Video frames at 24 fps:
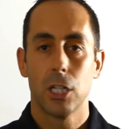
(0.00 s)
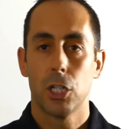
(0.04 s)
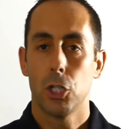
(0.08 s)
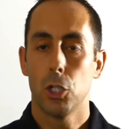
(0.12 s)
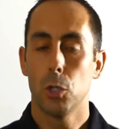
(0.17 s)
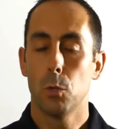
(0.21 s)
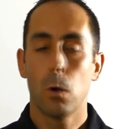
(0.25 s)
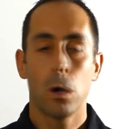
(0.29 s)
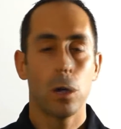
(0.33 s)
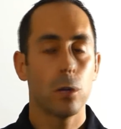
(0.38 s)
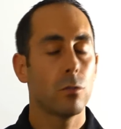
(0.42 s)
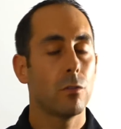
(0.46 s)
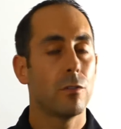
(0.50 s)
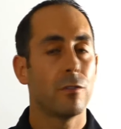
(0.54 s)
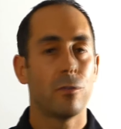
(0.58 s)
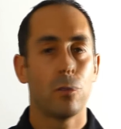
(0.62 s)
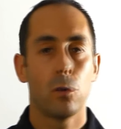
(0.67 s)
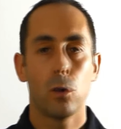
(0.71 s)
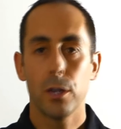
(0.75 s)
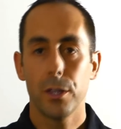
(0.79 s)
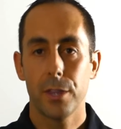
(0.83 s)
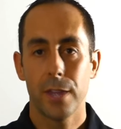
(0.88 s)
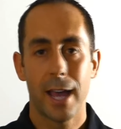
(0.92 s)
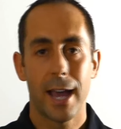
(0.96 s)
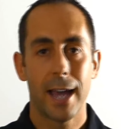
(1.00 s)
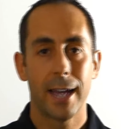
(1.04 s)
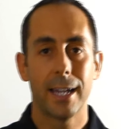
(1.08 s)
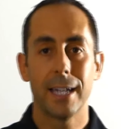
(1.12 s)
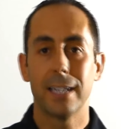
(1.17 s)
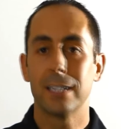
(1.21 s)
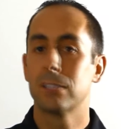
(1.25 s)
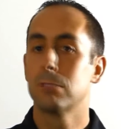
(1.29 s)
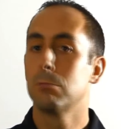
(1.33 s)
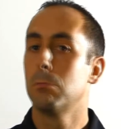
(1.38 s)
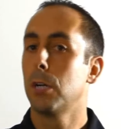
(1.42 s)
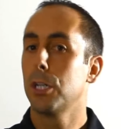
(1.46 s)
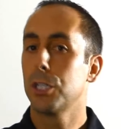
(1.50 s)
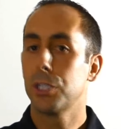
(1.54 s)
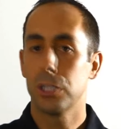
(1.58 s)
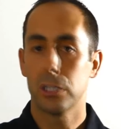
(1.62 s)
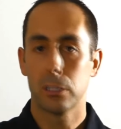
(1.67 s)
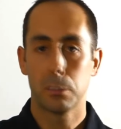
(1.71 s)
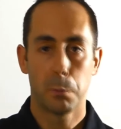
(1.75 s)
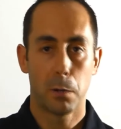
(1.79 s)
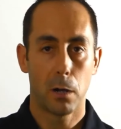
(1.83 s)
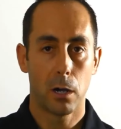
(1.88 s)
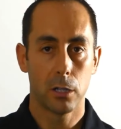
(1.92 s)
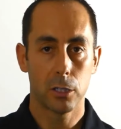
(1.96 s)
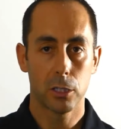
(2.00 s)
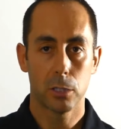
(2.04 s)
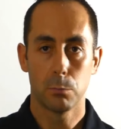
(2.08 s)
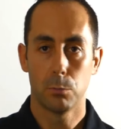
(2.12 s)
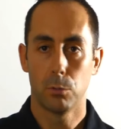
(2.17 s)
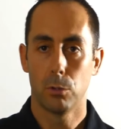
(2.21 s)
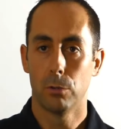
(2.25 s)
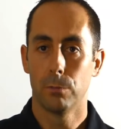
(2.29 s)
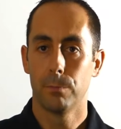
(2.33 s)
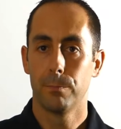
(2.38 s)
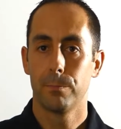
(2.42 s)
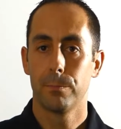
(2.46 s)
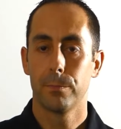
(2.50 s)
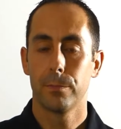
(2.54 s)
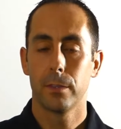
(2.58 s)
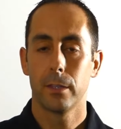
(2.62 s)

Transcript: you want to avoid that as much as possible.